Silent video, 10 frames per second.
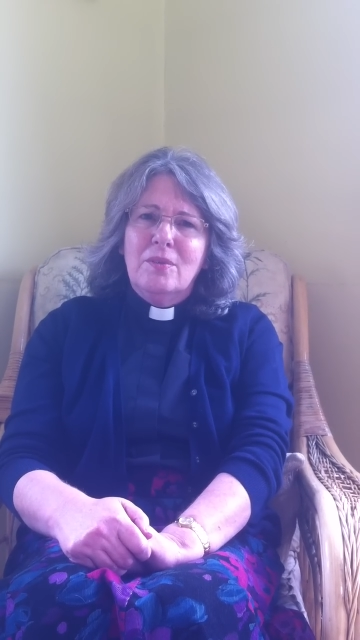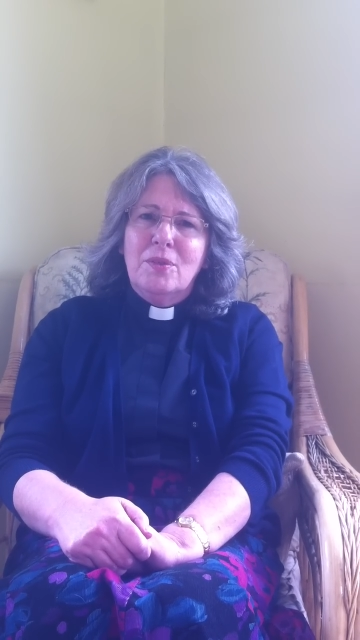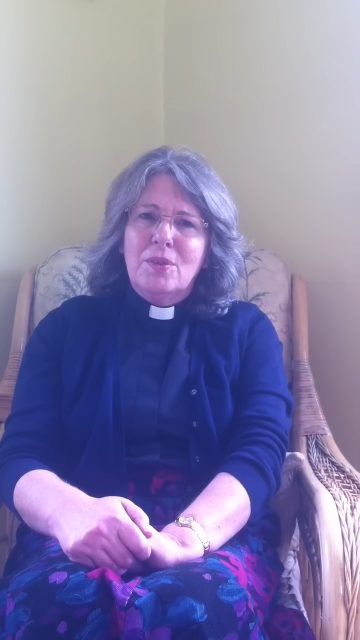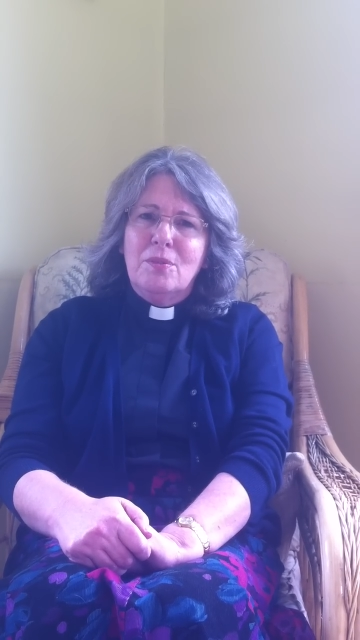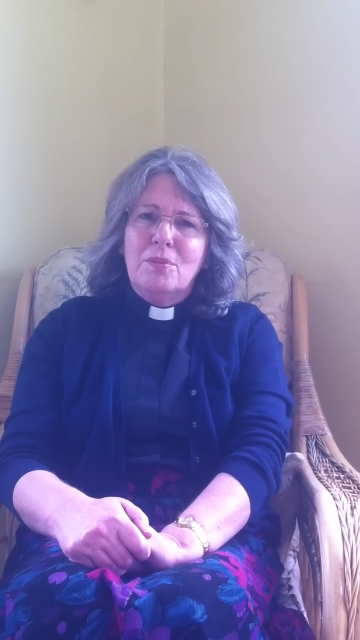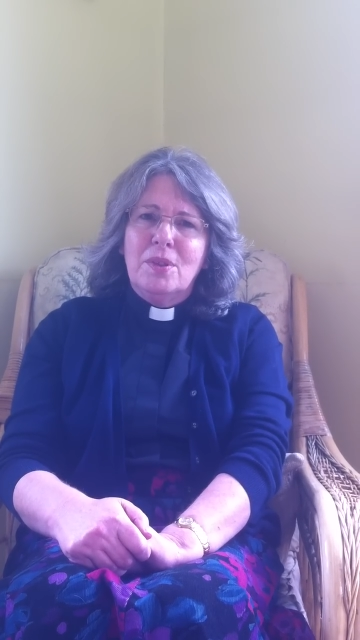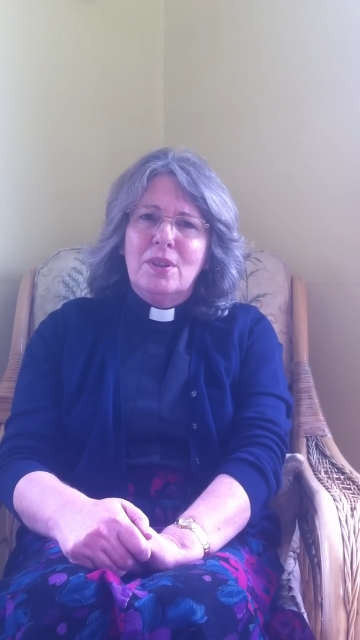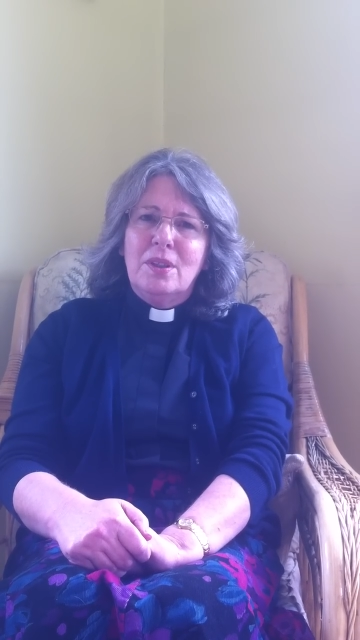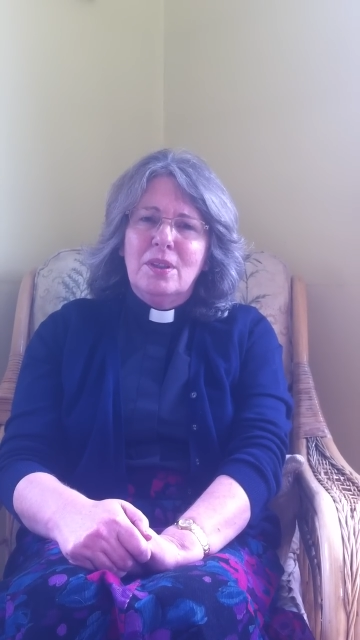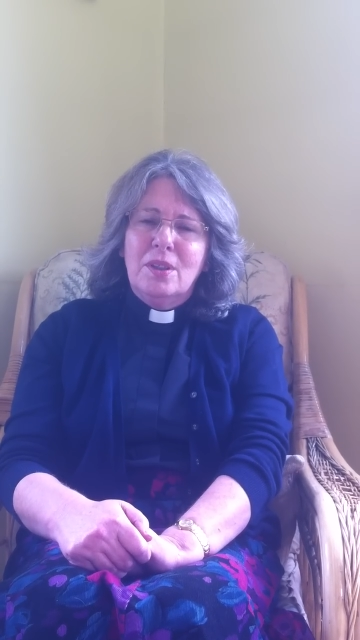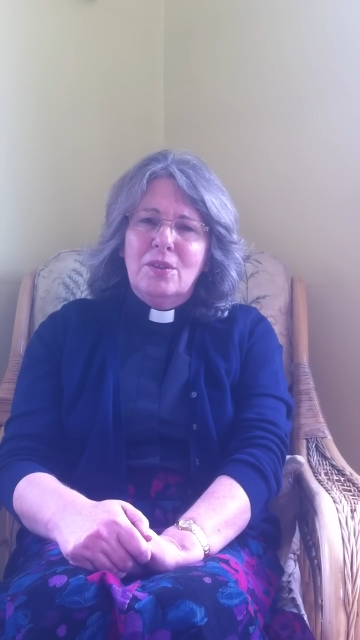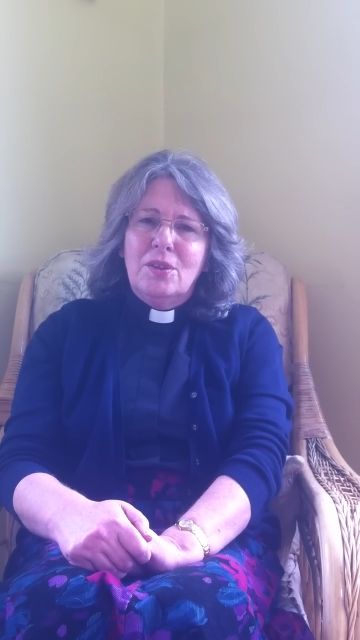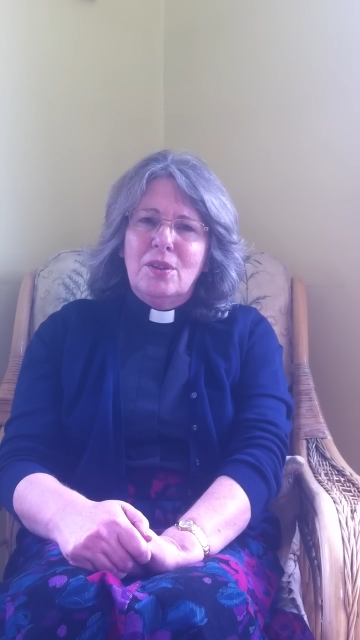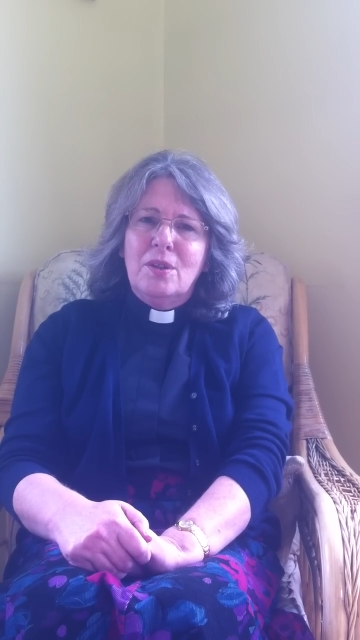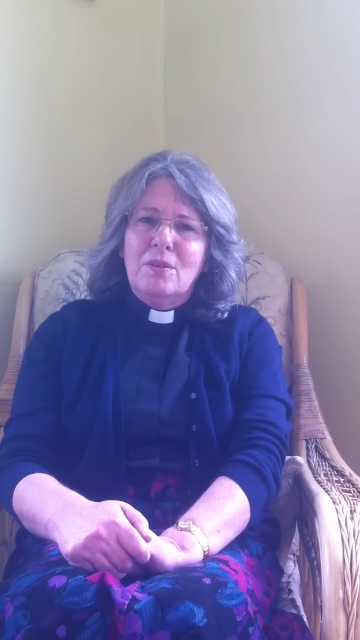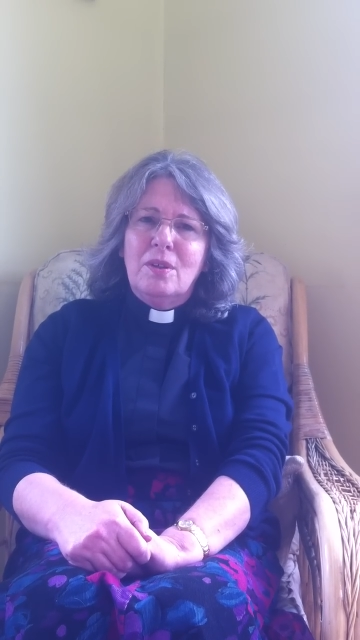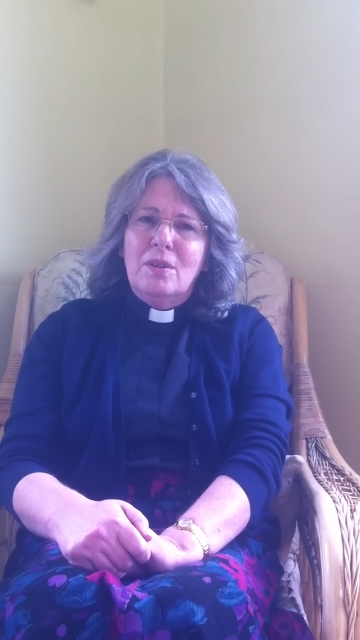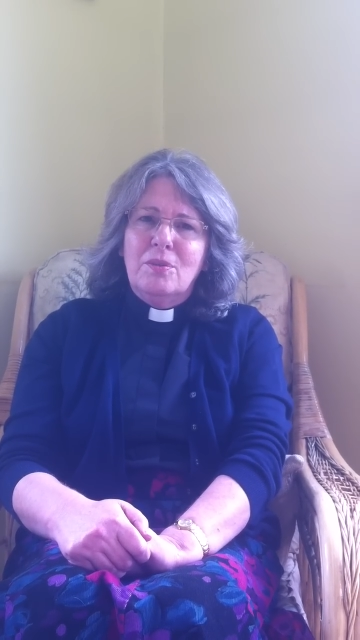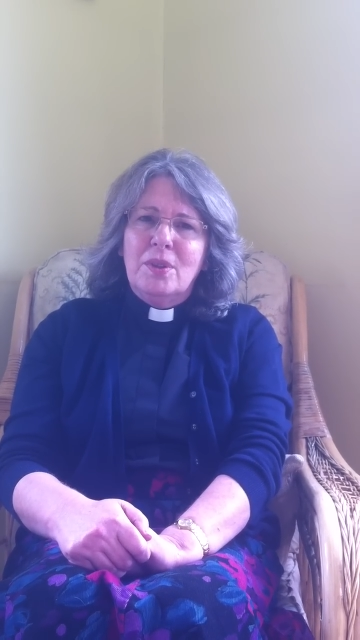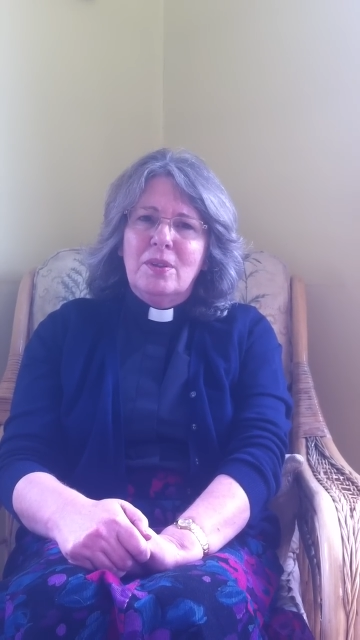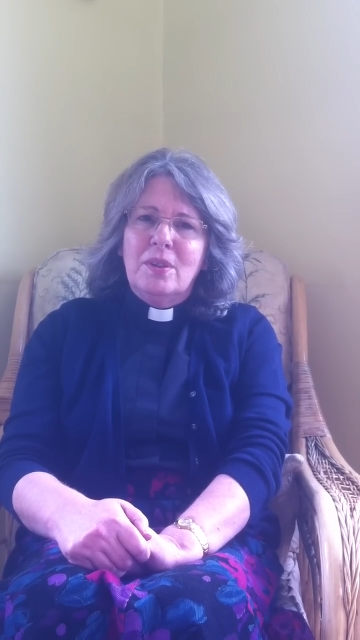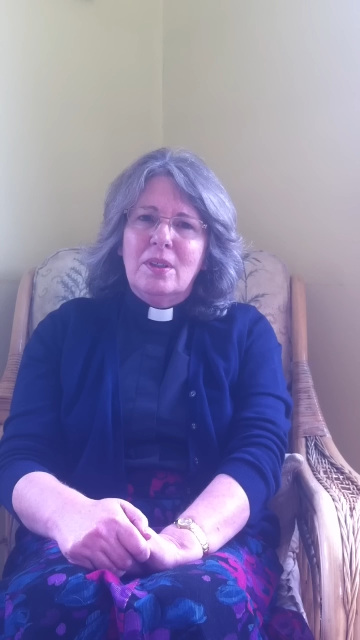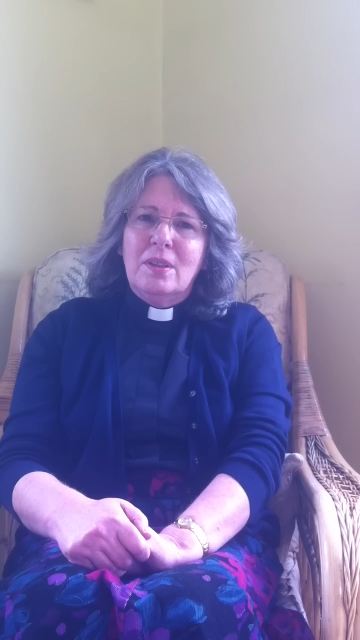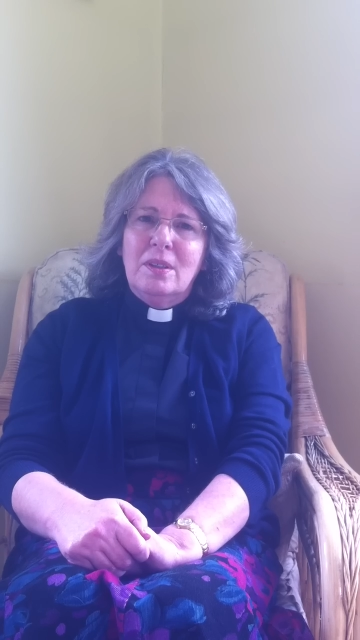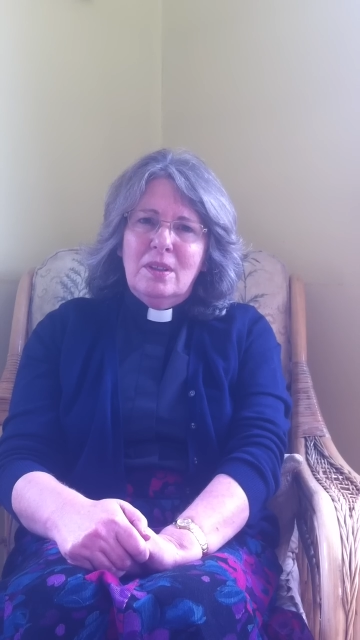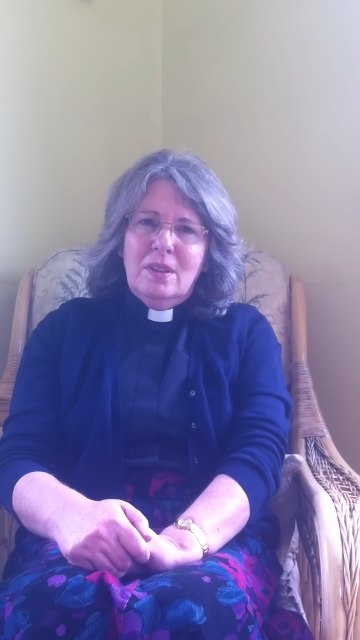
for somebody to go around with their